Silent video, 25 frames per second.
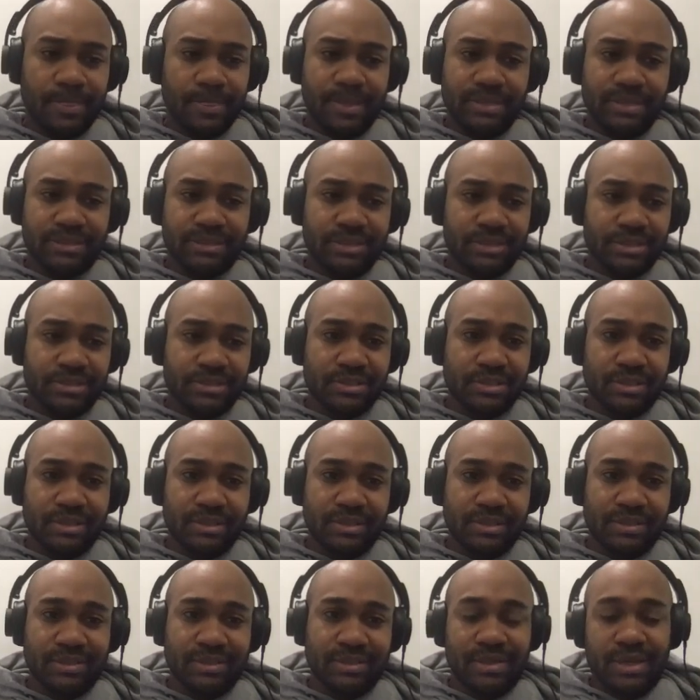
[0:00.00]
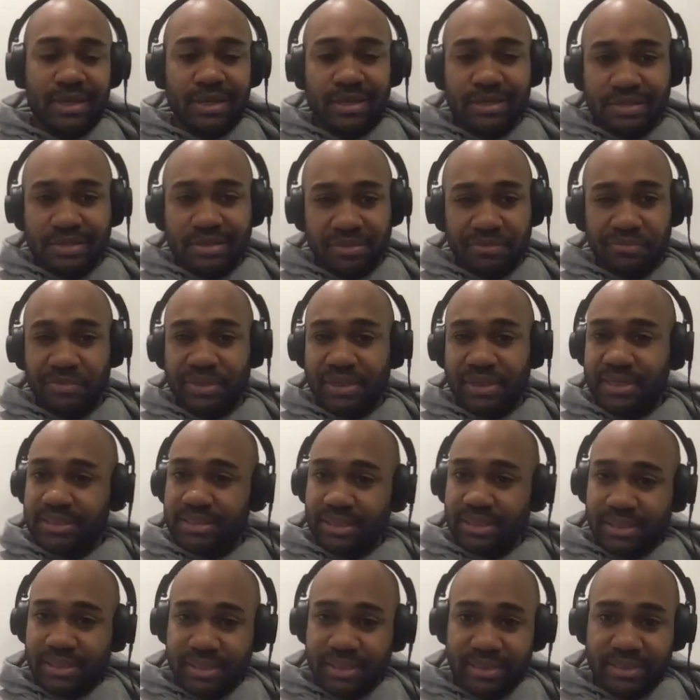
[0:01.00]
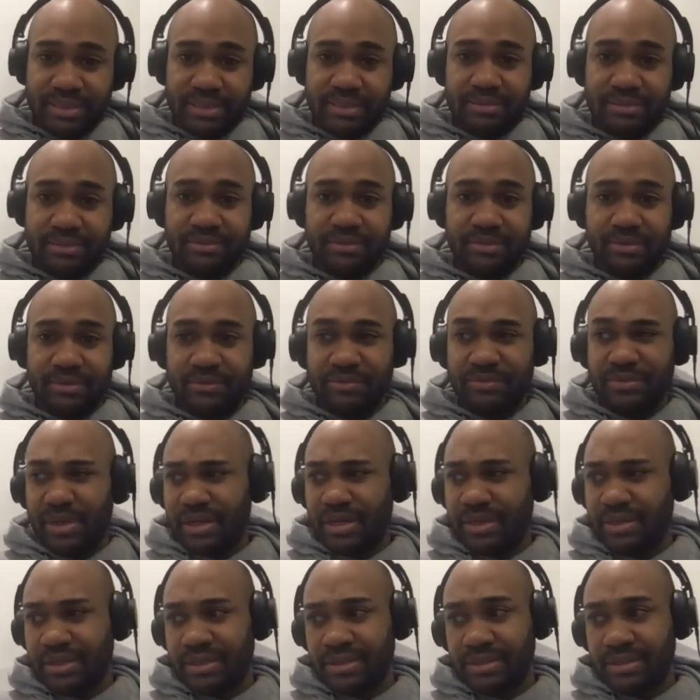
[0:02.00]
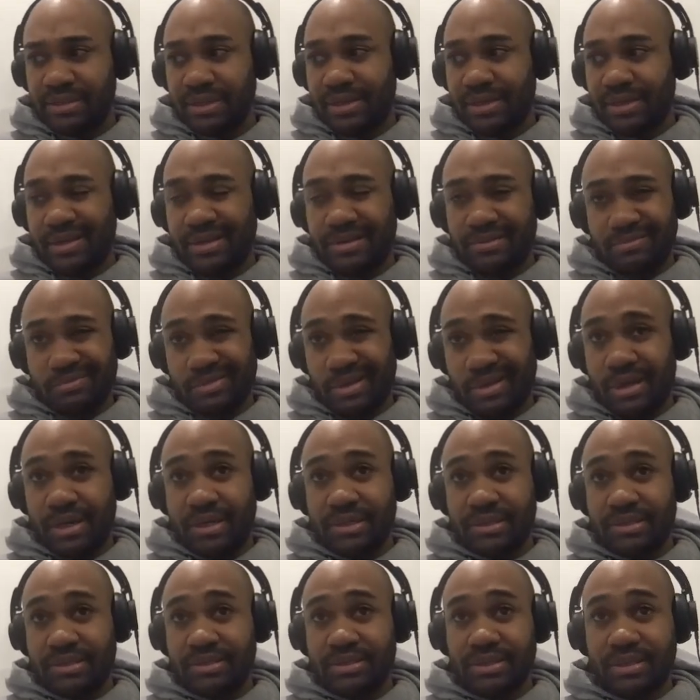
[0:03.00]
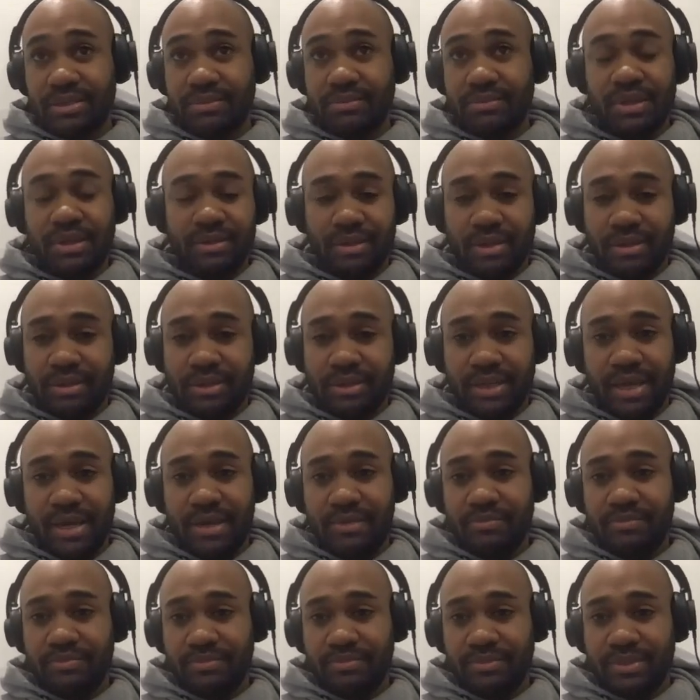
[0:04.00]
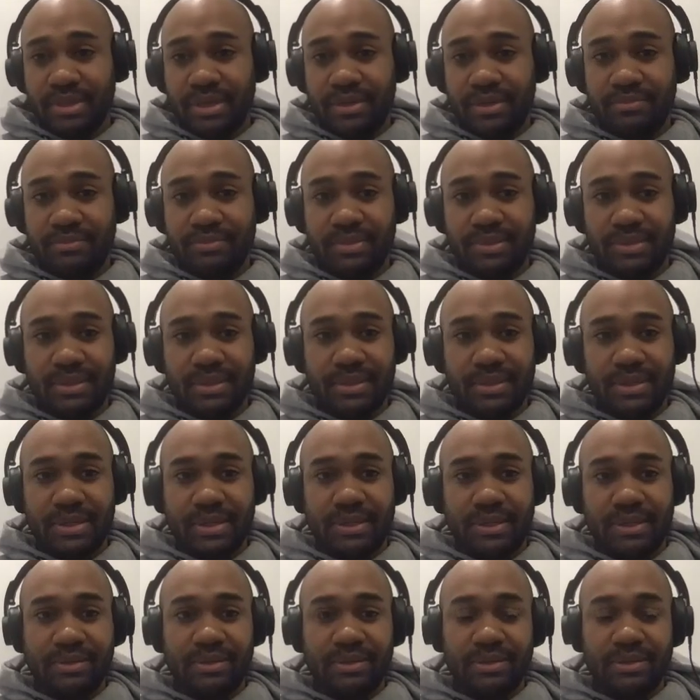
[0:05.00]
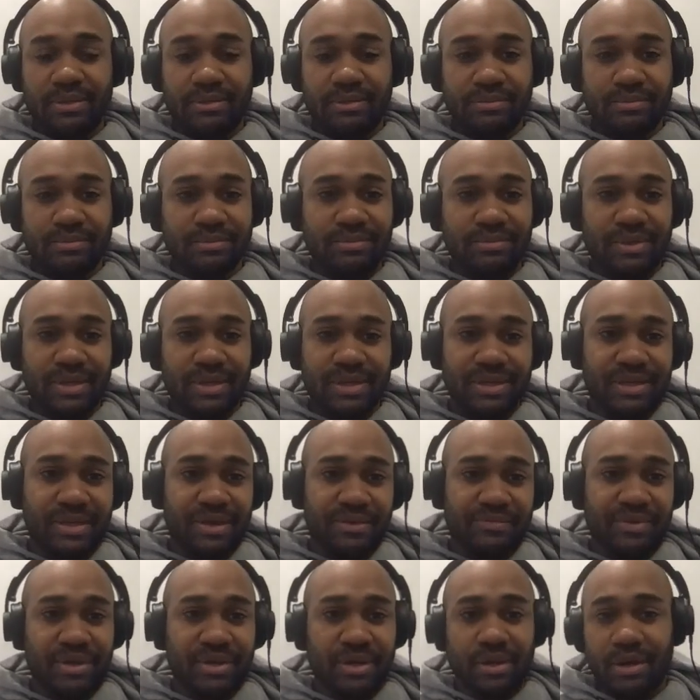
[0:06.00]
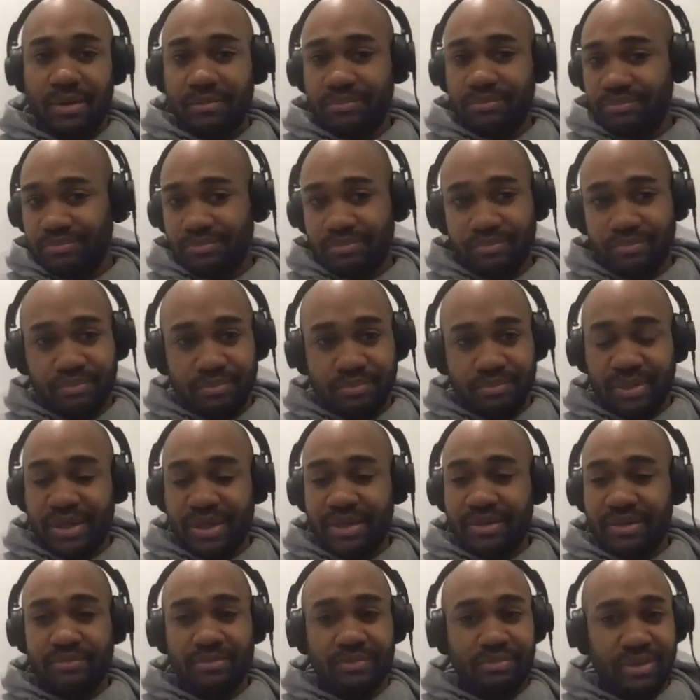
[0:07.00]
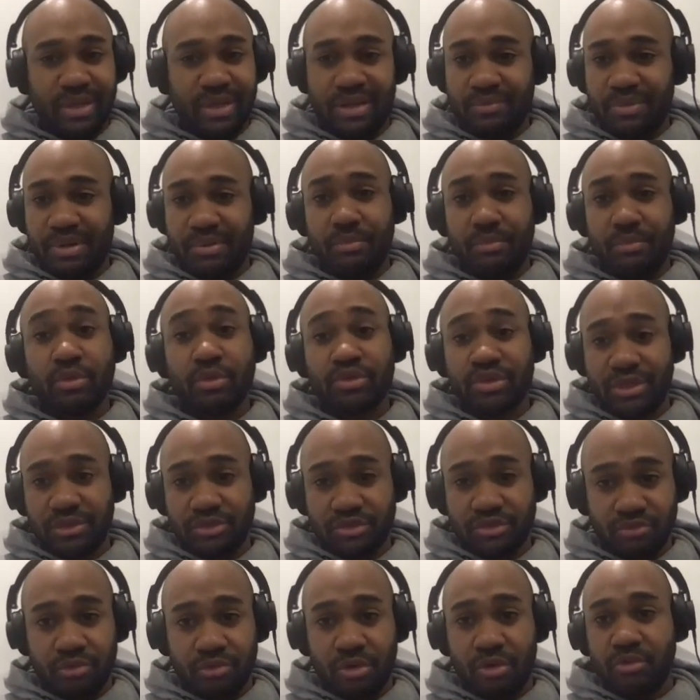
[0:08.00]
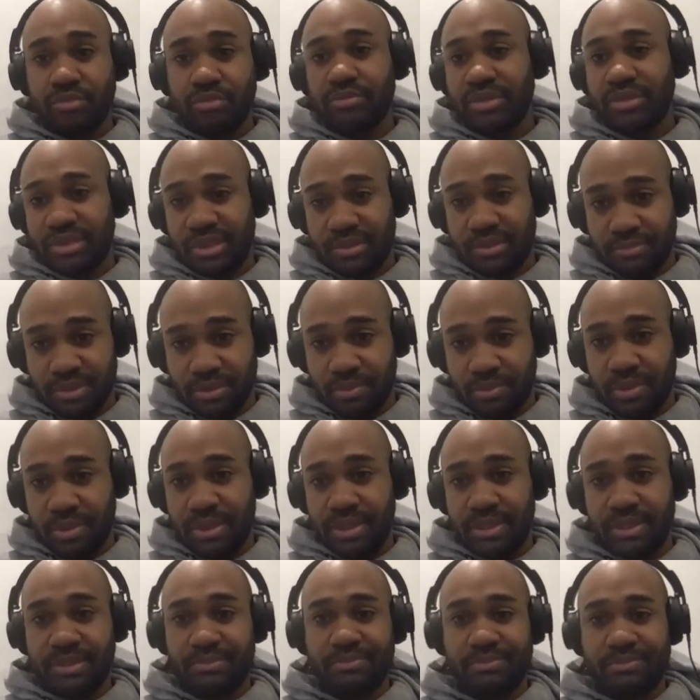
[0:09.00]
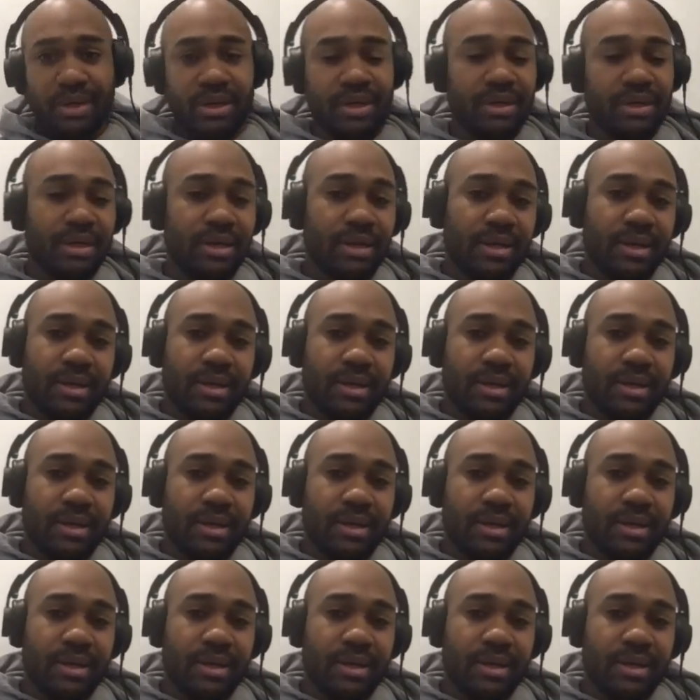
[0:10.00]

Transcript: It's just something isn't clicking. Werner on the game. In the FA Cup, playing in a more central role seemed to work, but